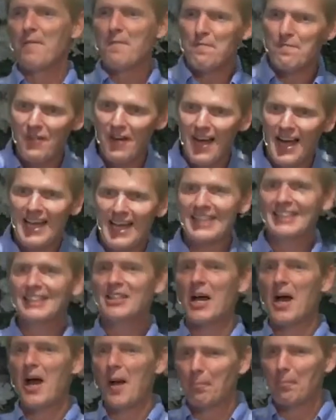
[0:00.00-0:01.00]
Find
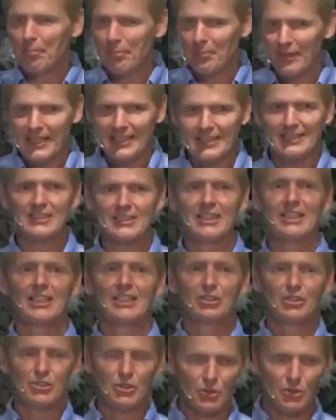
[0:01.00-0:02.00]
a place
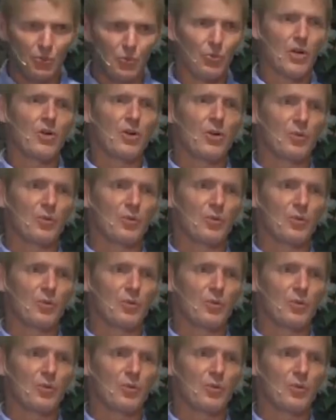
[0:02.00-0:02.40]
to grow.